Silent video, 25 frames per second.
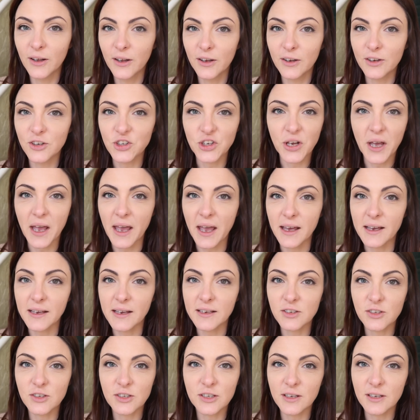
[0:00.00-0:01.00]
She
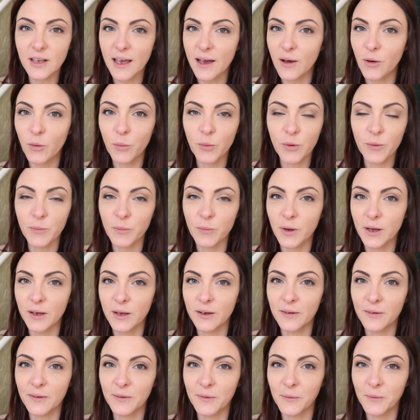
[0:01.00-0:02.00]
hates helping me
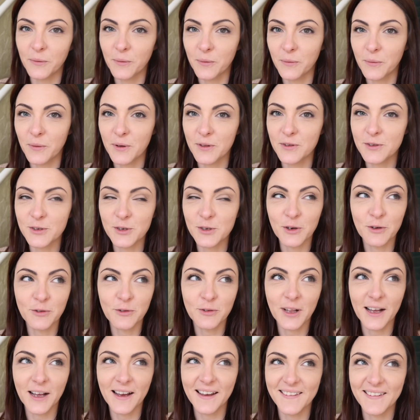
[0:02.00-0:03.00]
with
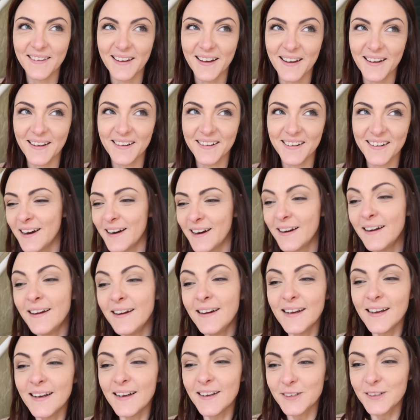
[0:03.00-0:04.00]
stuff like that.
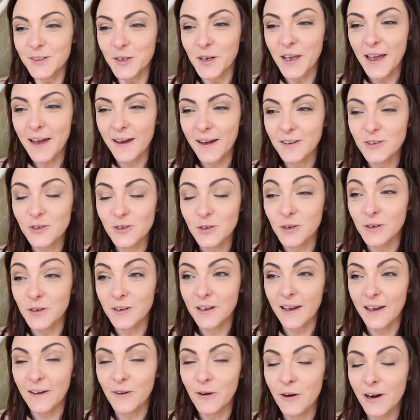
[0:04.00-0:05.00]
So yeah, just going
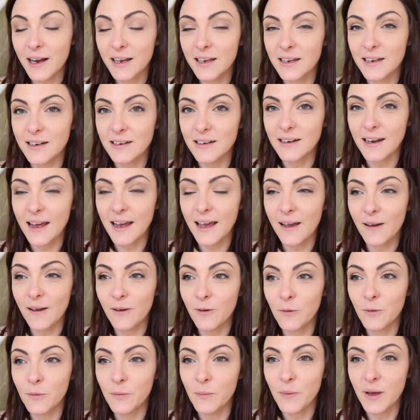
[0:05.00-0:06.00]
to get cracking
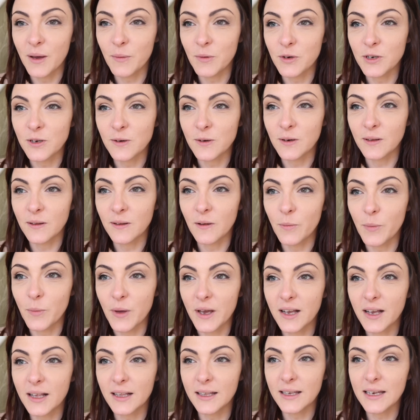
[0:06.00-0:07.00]
now, maybe doing a little
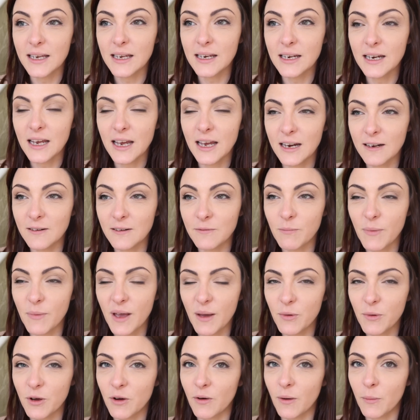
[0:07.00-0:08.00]
bit of cleaning,
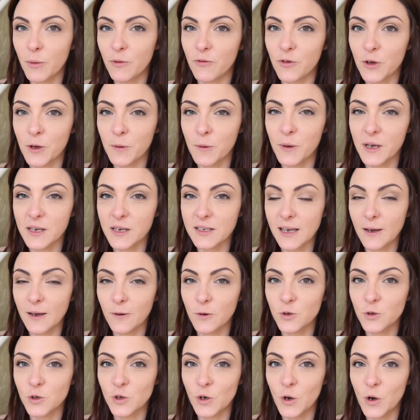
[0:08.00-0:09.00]
maybe grab a few bits out
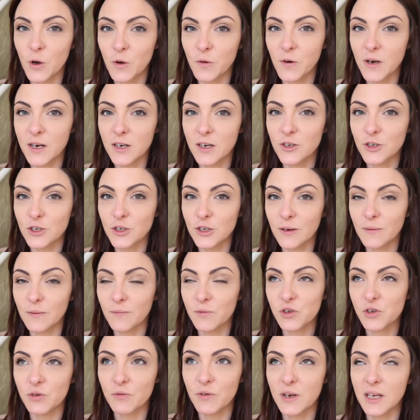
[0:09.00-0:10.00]
of storage.
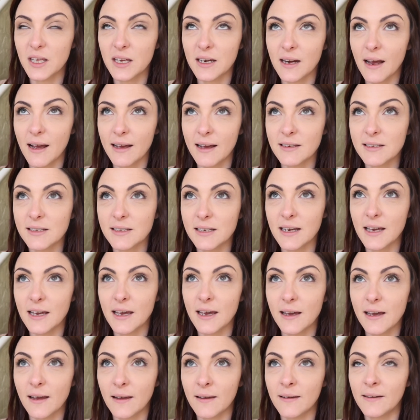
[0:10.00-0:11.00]
It's a really nice
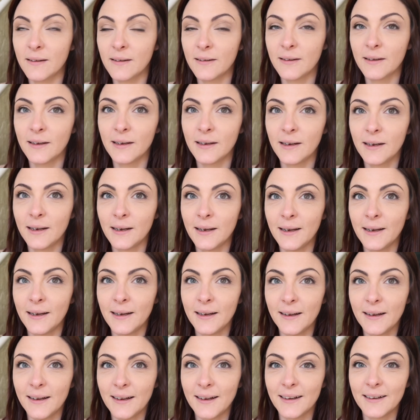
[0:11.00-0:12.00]
day.
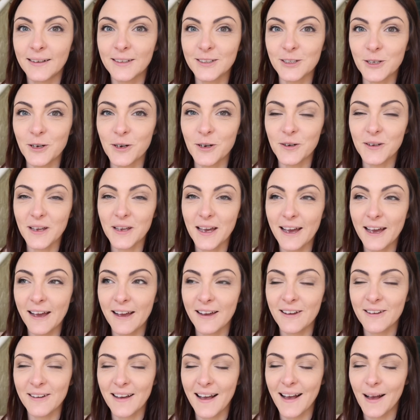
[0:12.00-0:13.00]
So yeah,
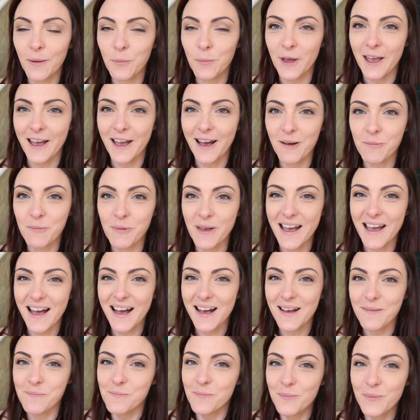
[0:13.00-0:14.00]
happy, happy,
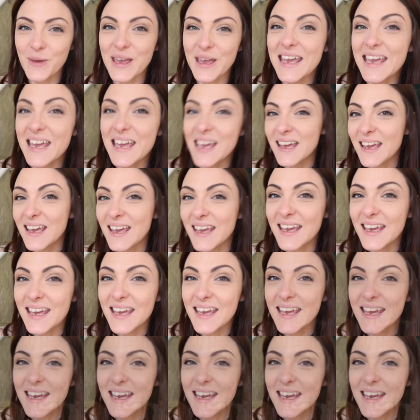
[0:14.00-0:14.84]
happy.